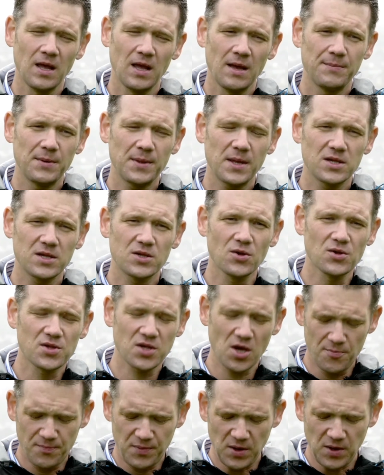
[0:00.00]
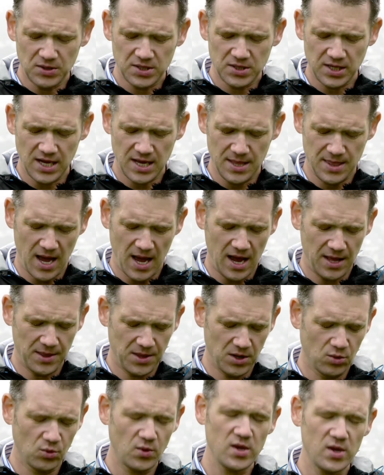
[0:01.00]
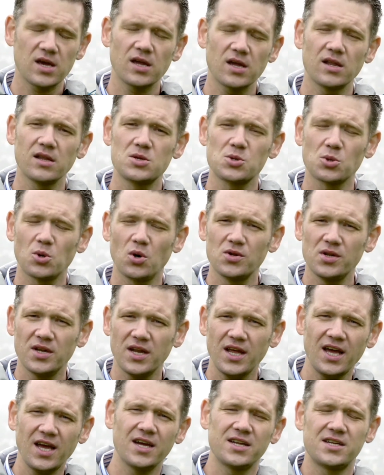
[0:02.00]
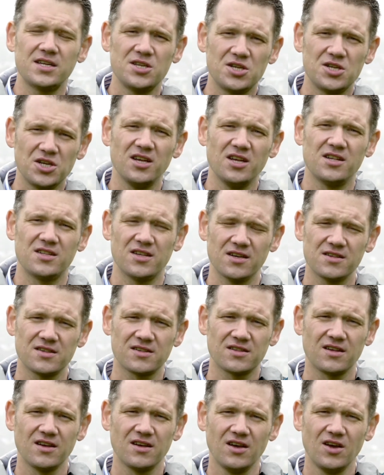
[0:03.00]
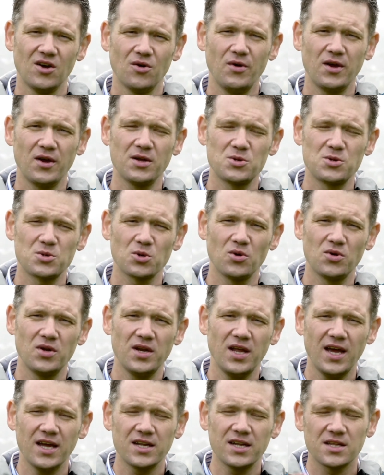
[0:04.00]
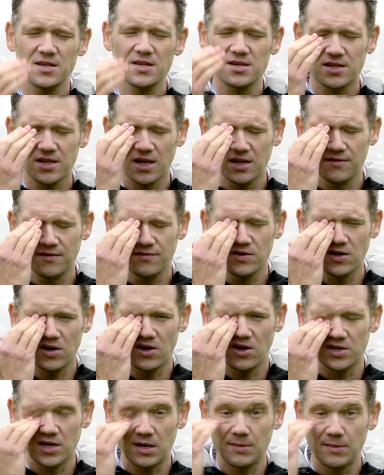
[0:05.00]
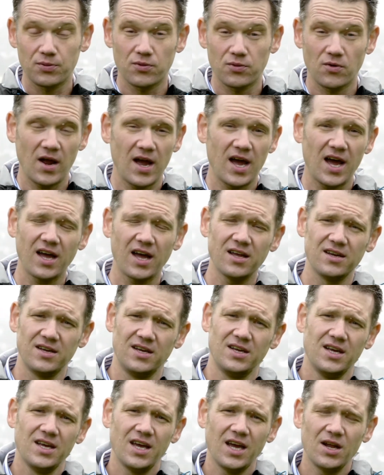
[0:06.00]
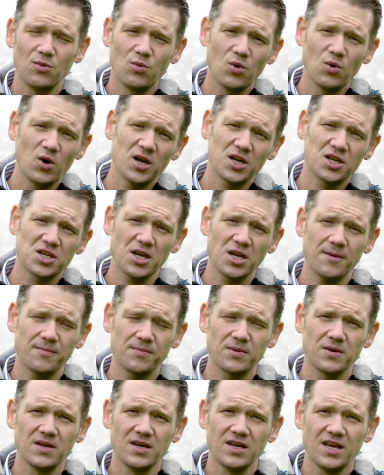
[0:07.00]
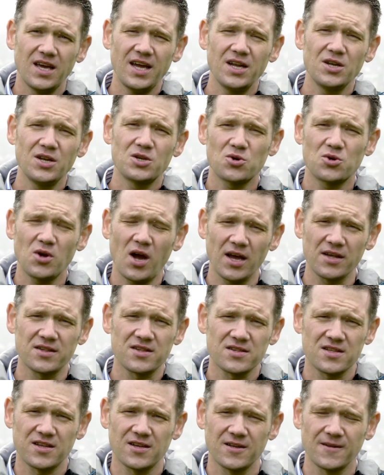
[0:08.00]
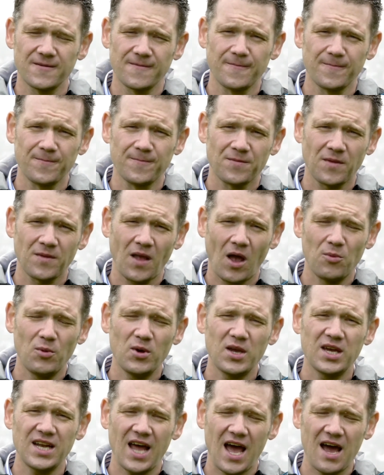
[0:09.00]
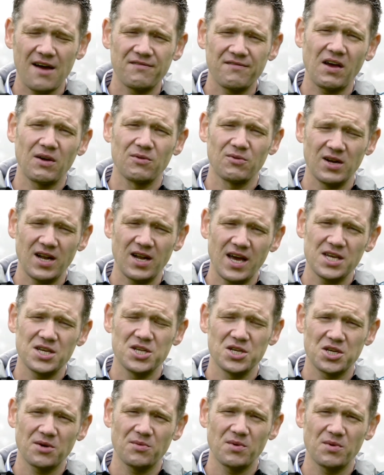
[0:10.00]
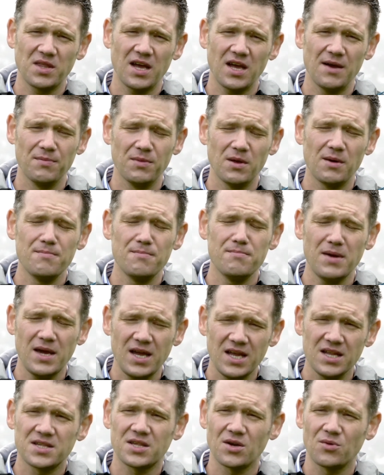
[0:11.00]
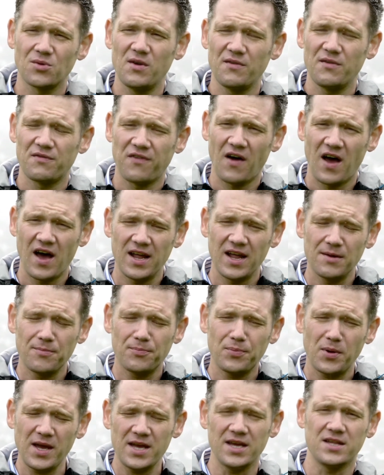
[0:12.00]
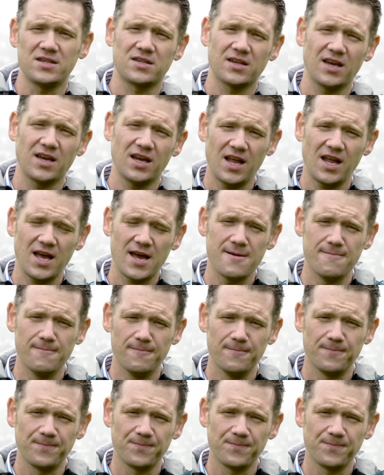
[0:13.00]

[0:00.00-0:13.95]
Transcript: But there's also beauty in that, that we can draw near to Jesus. We can draw near to the Son of God in prayer, in worship, in trust. And we can have that relationship with him that means that we find peace in him.